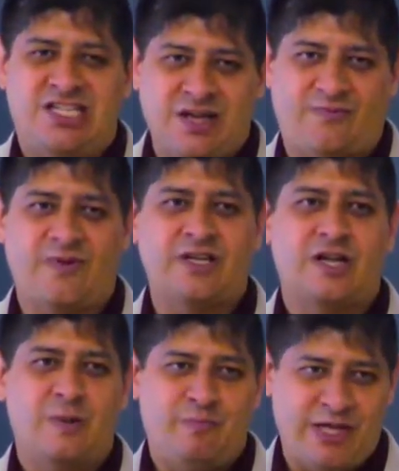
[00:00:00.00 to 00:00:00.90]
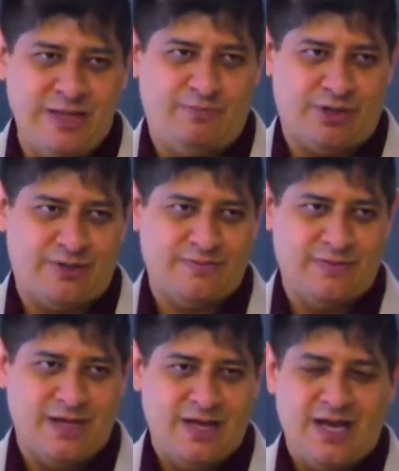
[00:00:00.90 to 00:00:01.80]
Different people,
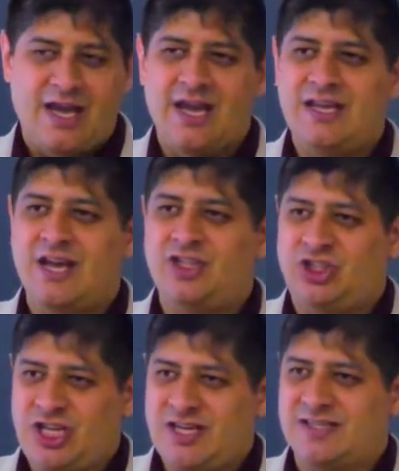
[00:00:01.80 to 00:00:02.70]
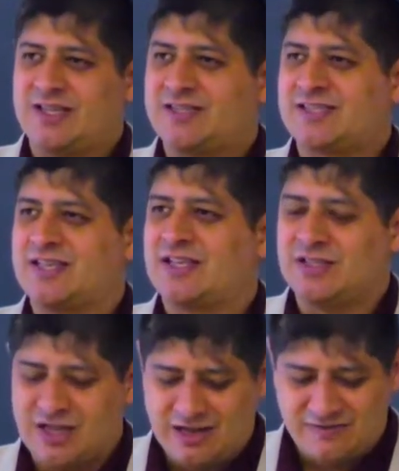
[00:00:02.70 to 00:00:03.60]
and yet Jesus
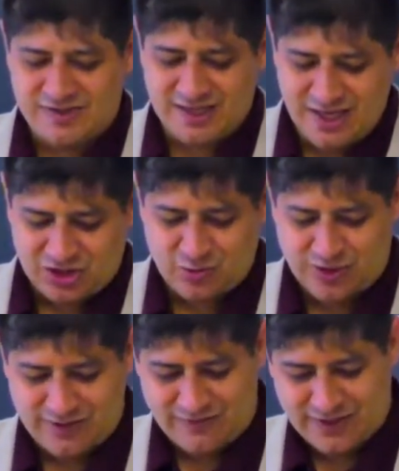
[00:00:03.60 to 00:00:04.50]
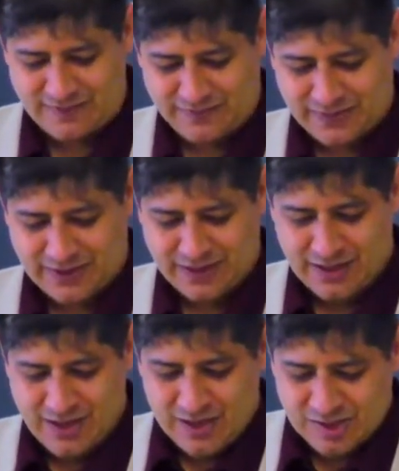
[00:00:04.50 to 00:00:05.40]
loves each one of them.
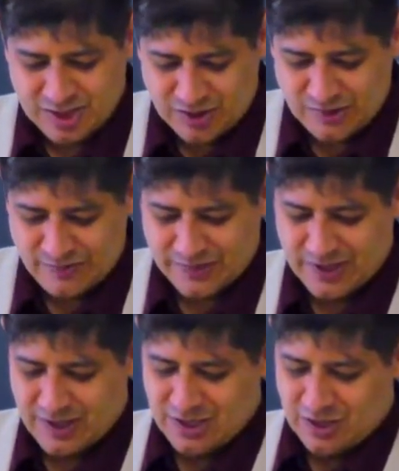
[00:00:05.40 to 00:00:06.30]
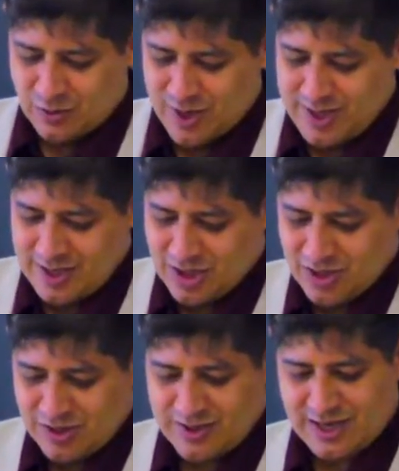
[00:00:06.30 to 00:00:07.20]
So, when he had
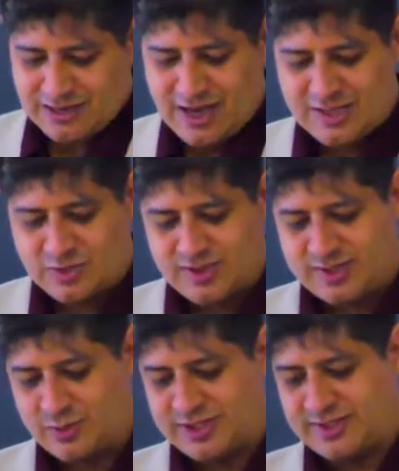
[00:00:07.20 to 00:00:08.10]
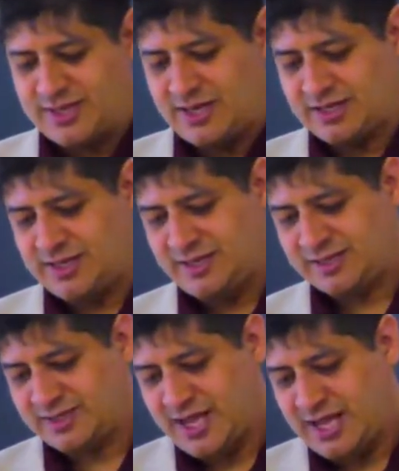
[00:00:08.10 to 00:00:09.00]
heard that Lazarus was sick, he
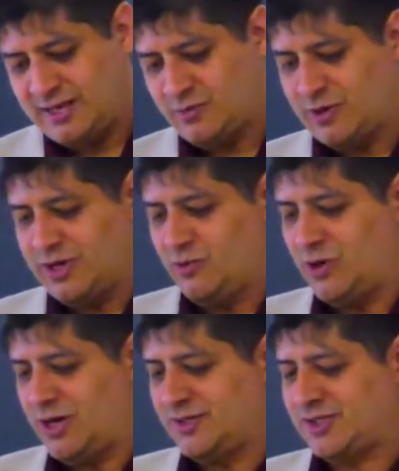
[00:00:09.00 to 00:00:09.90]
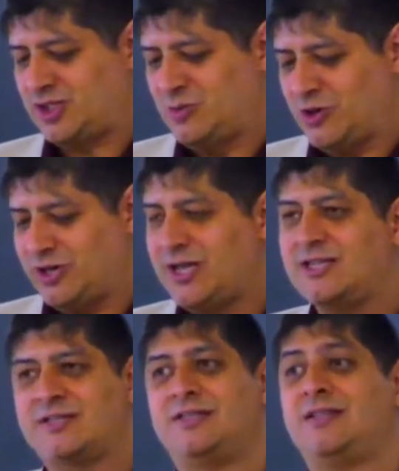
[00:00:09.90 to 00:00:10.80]
stayed where he was two more
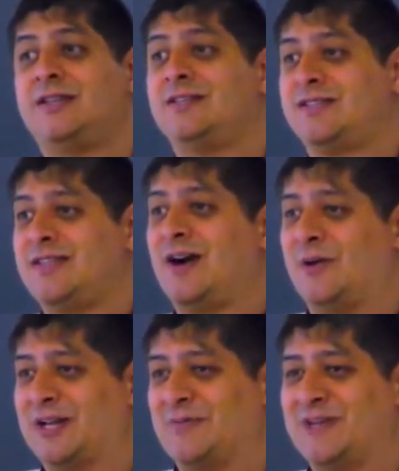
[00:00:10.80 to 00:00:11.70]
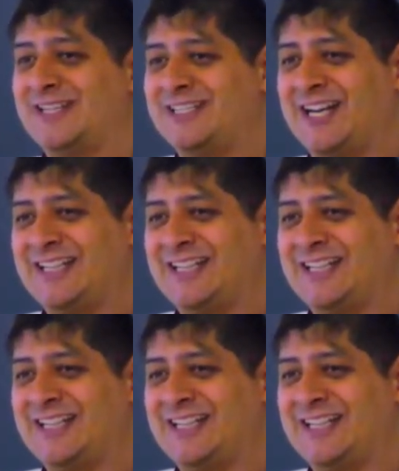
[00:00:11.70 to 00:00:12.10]
days. You didn't see that one coming, did you?